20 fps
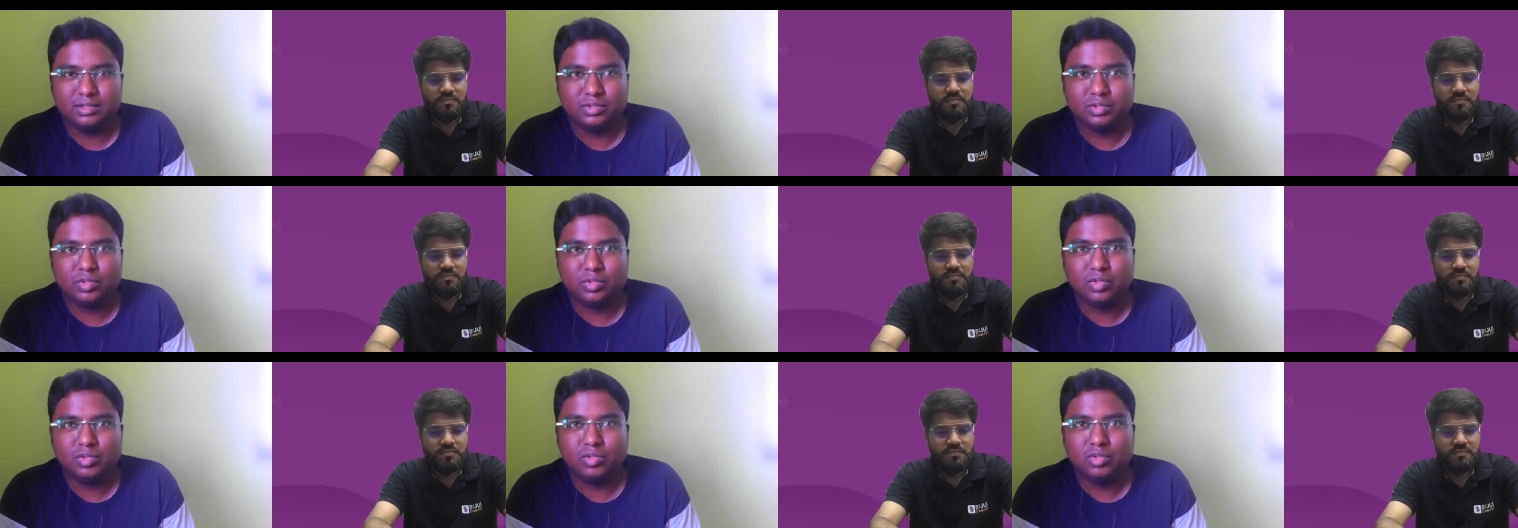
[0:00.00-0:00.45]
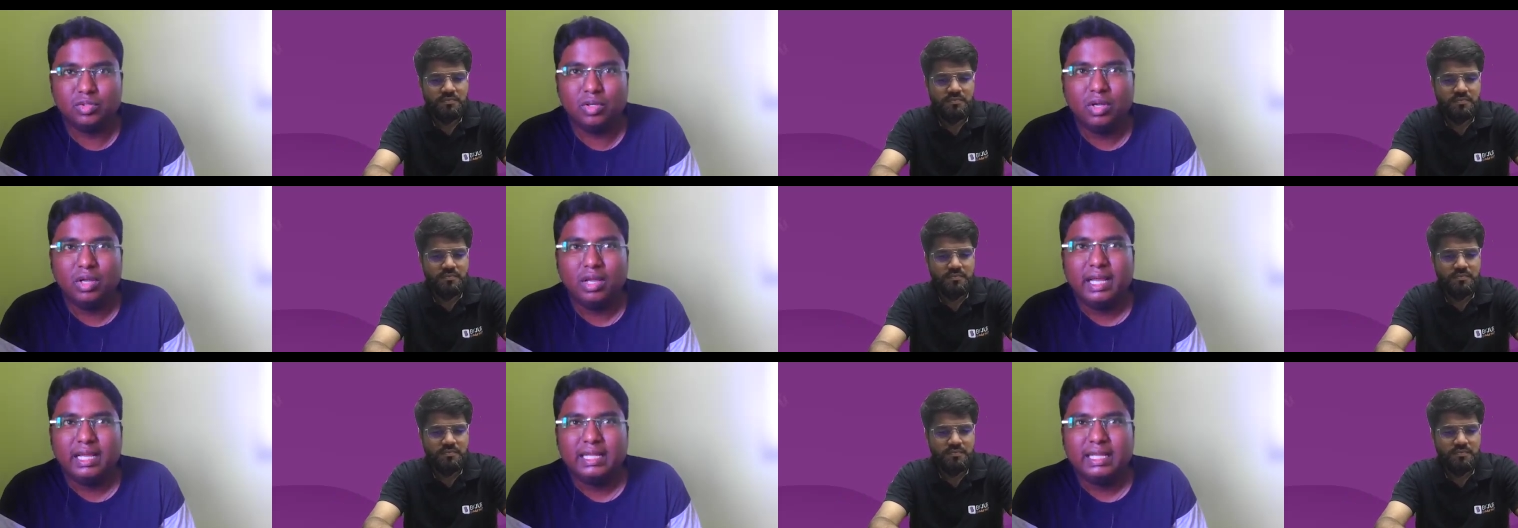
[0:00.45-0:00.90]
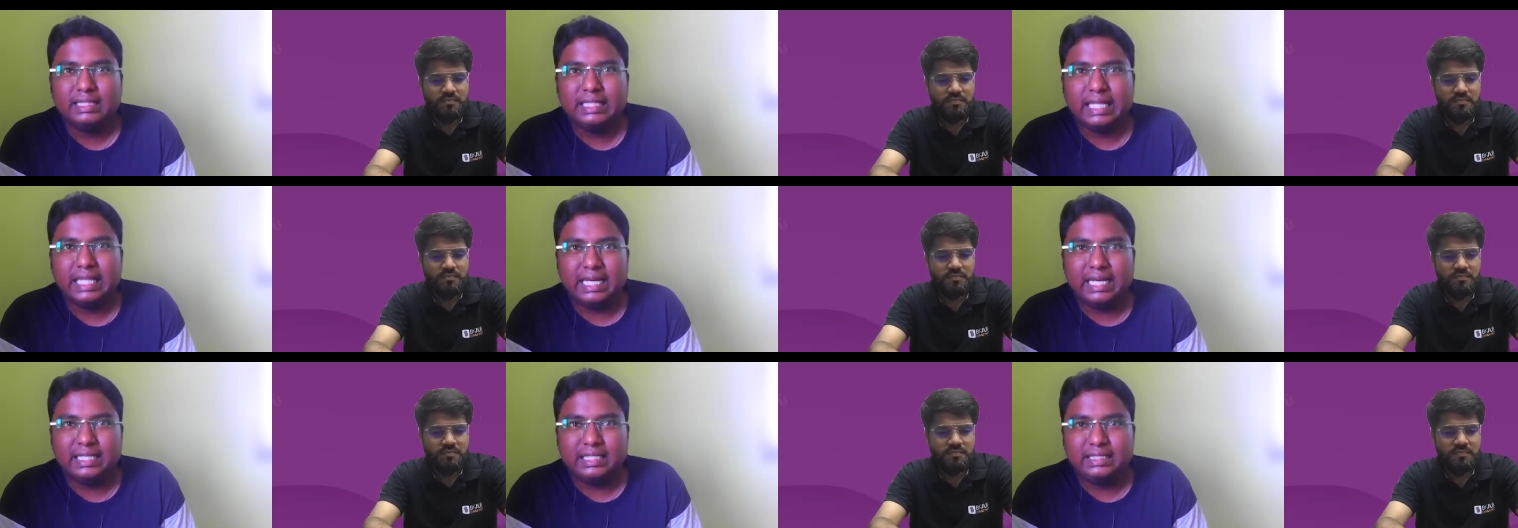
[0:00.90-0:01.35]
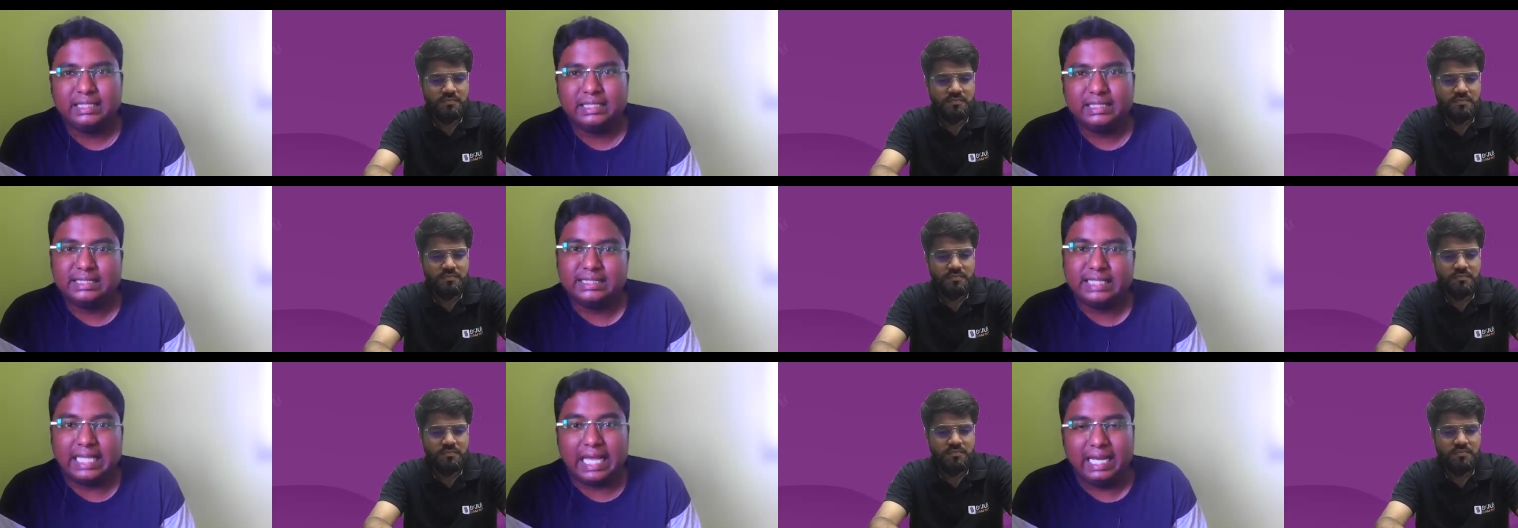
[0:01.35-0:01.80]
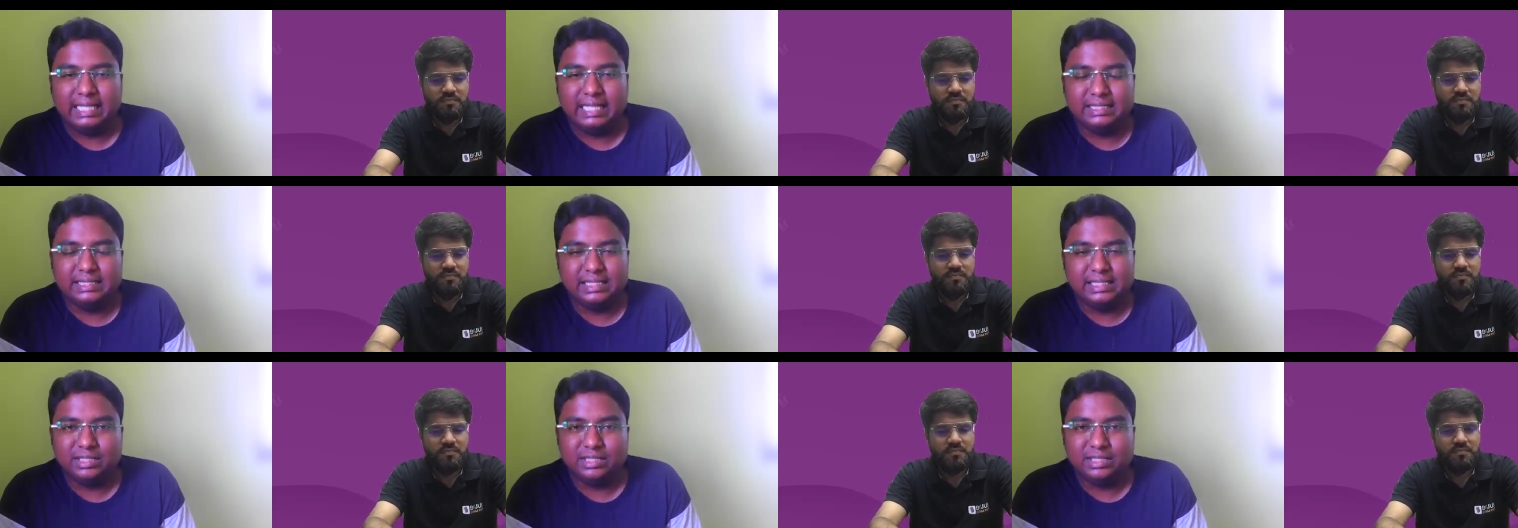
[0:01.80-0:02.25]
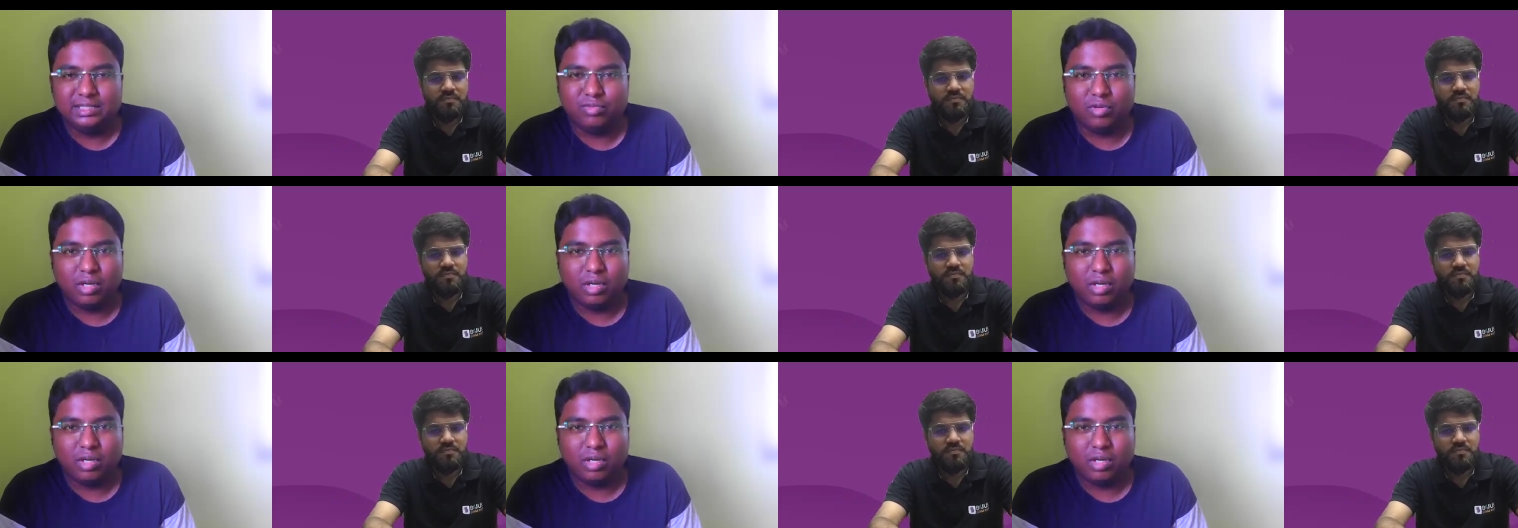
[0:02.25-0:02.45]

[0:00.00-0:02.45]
Speaker 1: So that is a challenging thing for